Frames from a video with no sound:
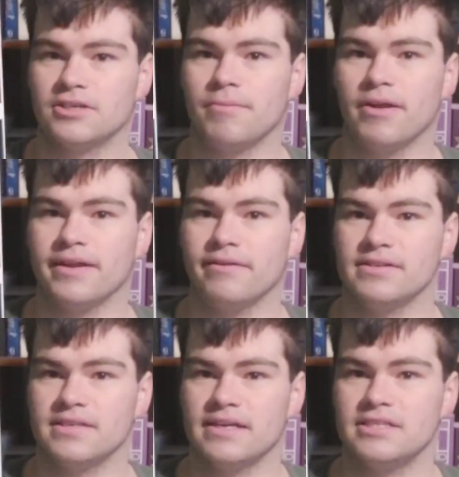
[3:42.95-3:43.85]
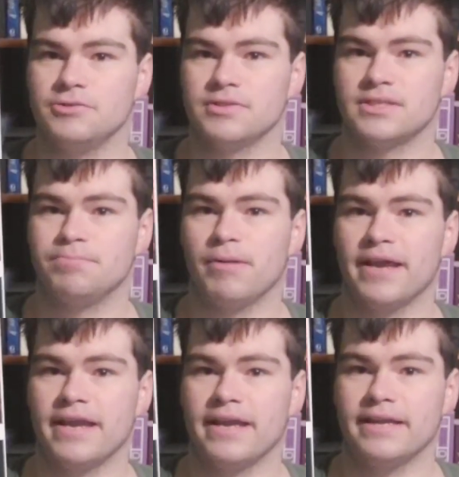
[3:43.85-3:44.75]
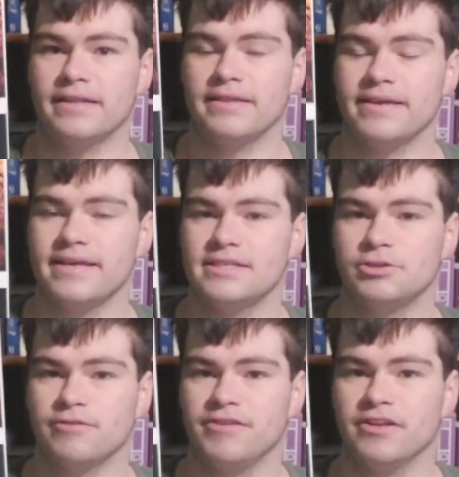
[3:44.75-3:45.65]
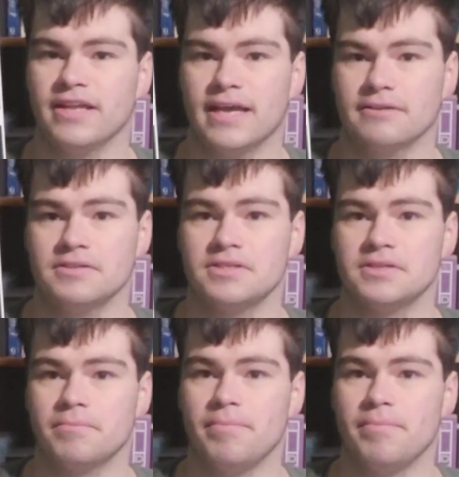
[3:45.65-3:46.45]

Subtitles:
Montague decides to explain the history of Hill House.